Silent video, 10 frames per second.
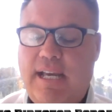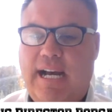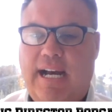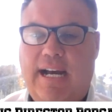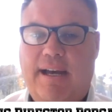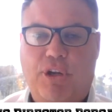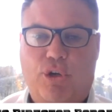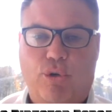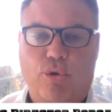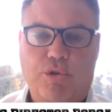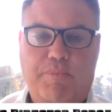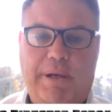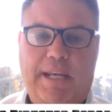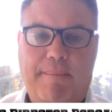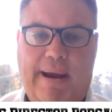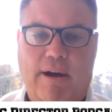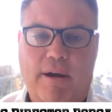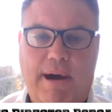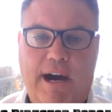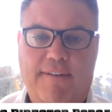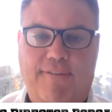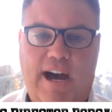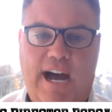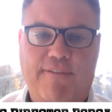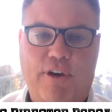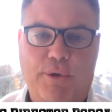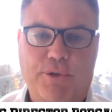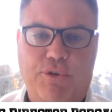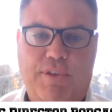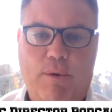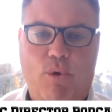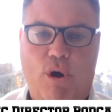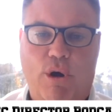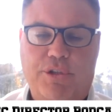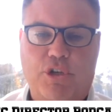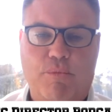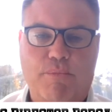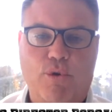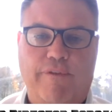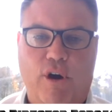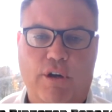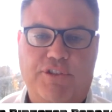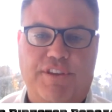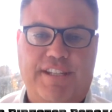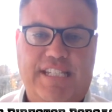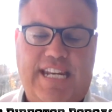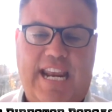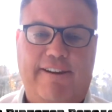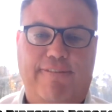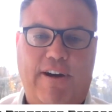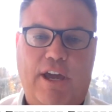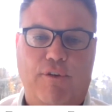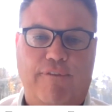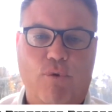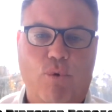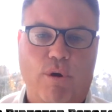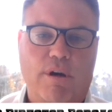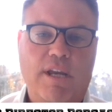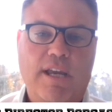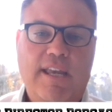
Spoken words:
the girls beat Marymount 5-0, so they will also move on to the state Final Four